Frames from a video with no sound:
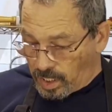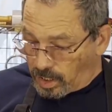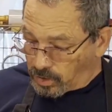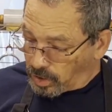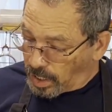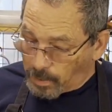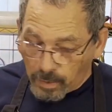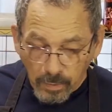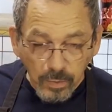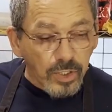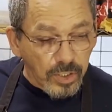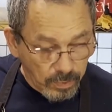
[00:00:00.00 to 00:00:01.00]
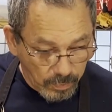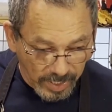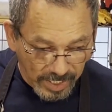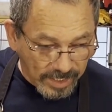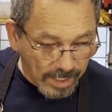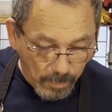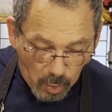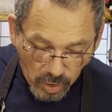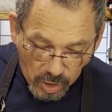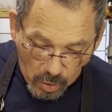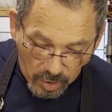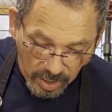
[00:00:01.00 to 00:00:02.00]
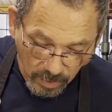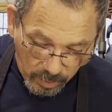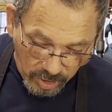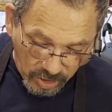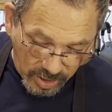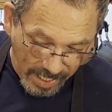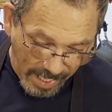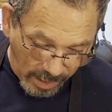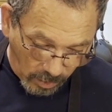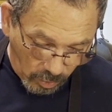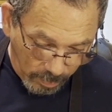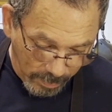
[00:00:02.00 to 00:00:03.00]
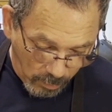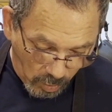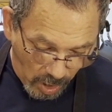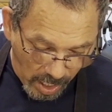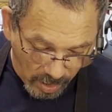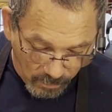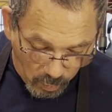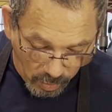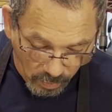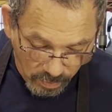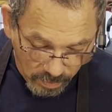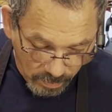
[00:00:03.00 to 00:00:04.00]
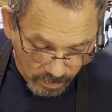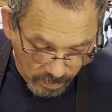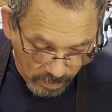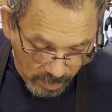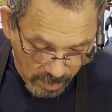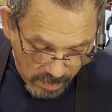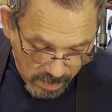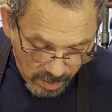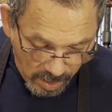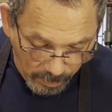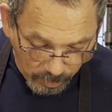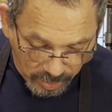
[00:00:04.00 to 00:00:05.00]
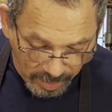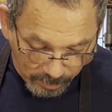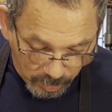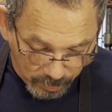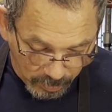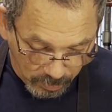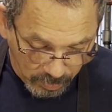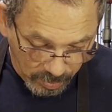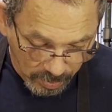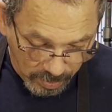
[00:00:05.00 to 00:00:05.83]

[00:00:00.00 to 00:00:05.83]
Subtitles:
So now we get them all coated. We're just going to add a little bit more olive oil, a couple tablespoons.